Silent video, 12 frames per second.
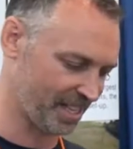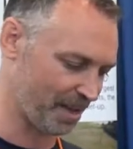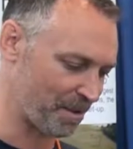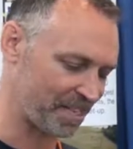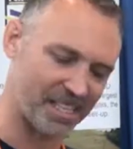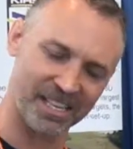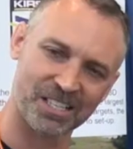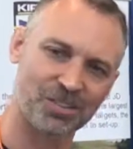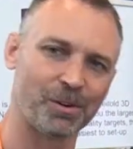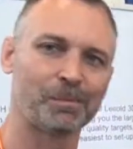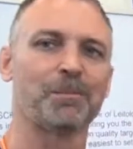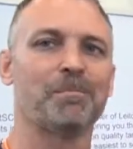that makes it
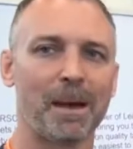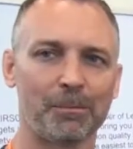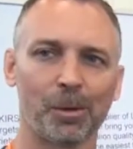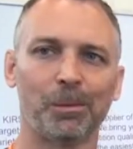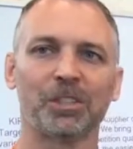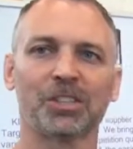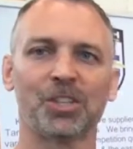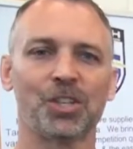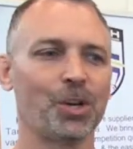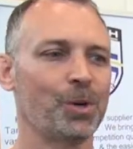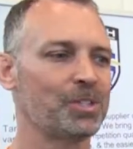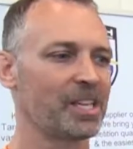extremely memorable to
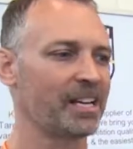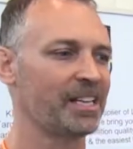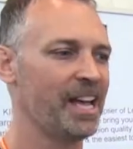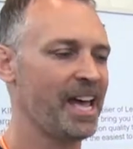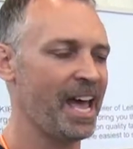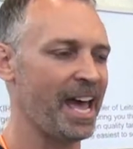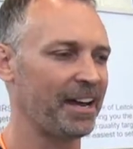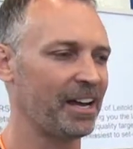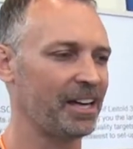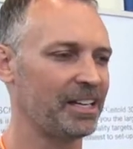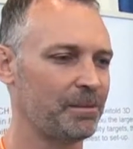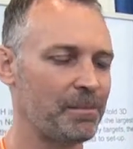shoot and
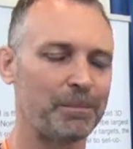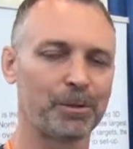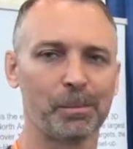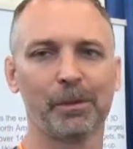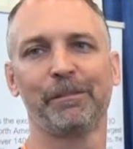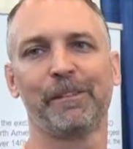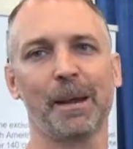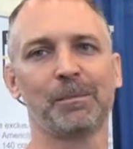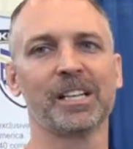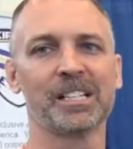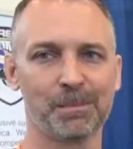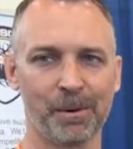a memorable
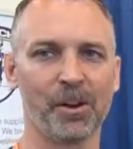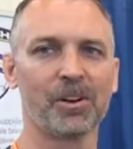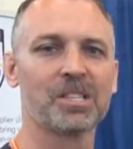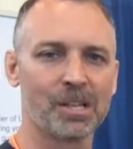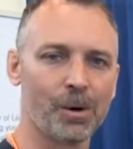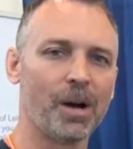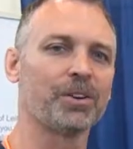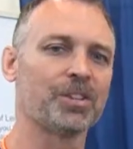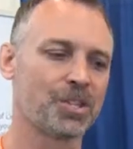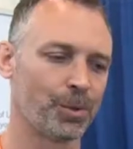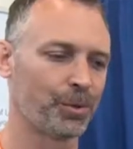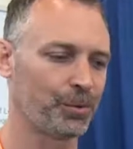family experience to go out and
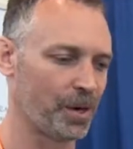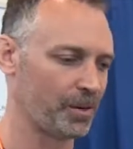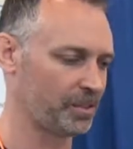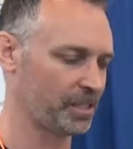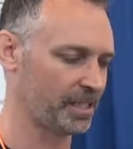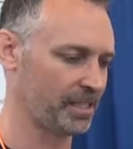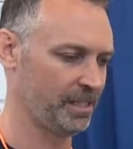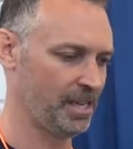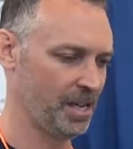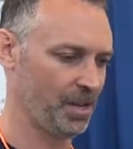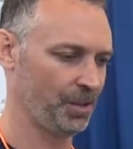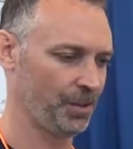shoot
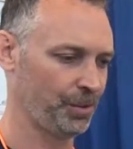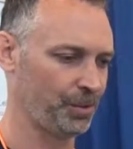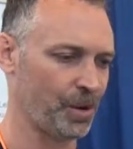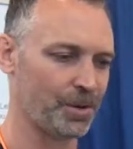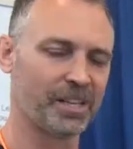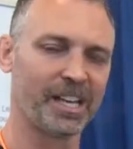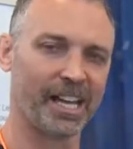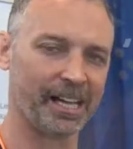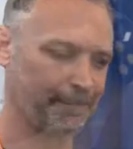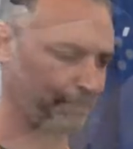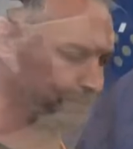throughout a day.